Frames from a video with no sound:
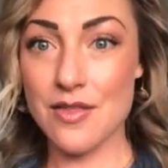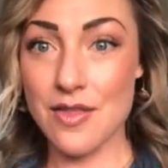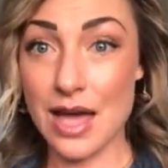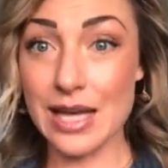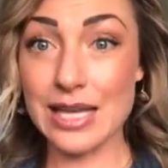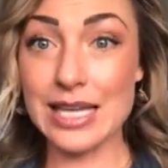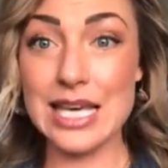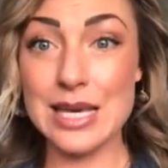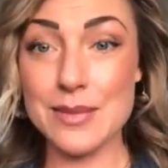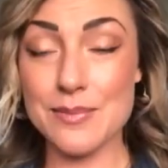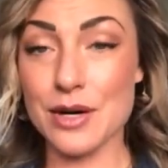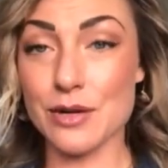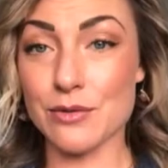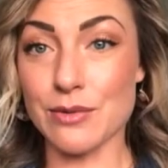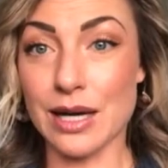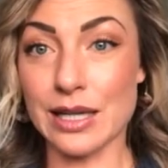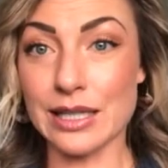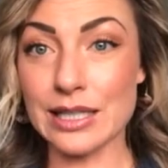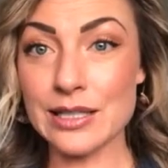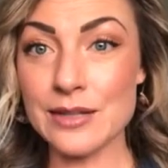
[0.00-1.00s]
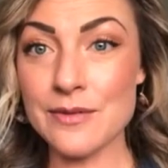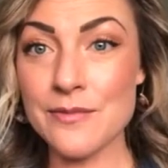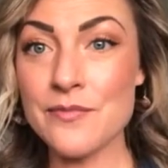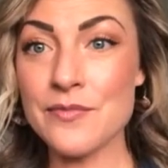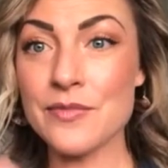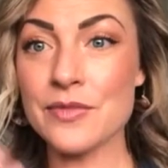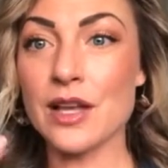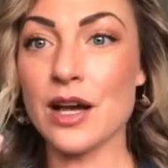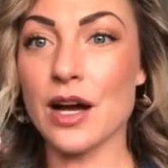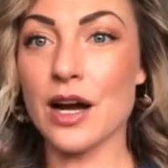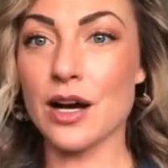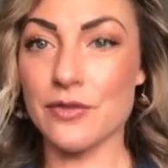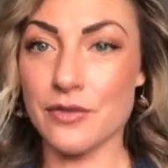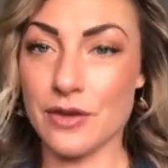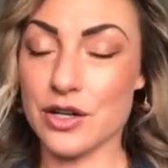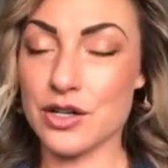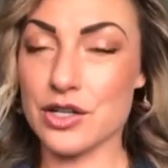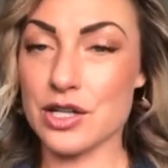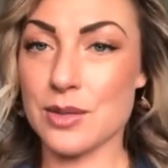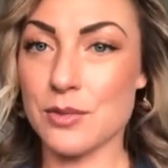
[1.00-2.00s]
that keep it running
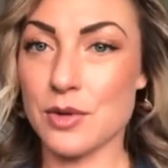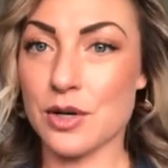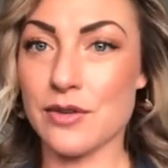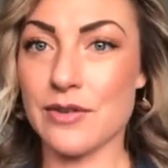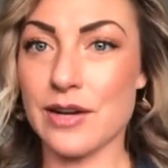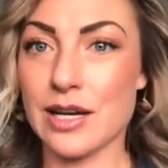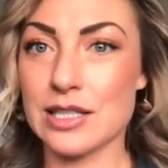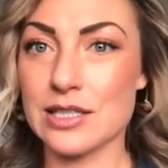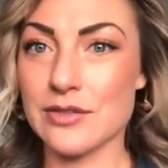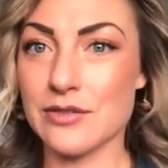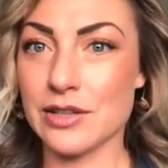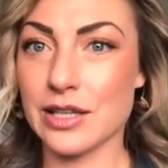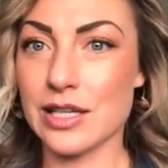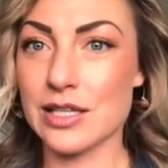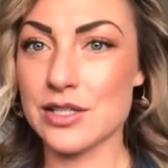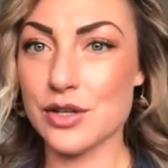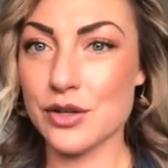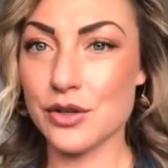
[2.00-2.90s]
are functioning more effectively.